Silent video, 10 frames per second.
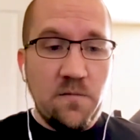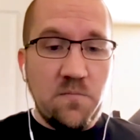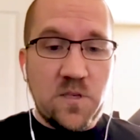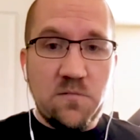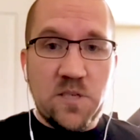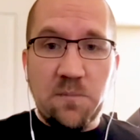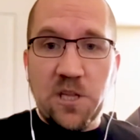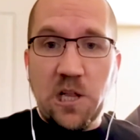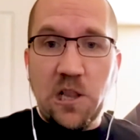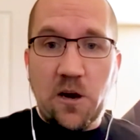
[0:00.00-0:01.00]
some of
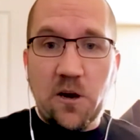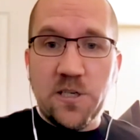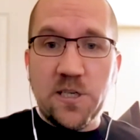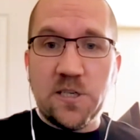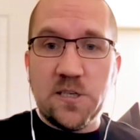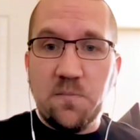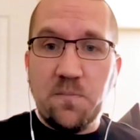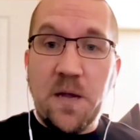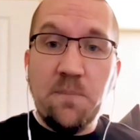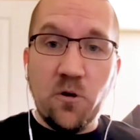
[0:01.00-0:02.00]
the largest
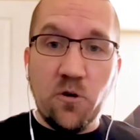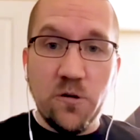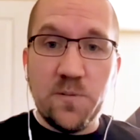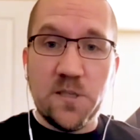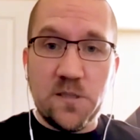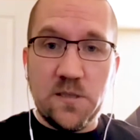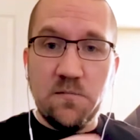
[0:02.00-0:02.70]
people groups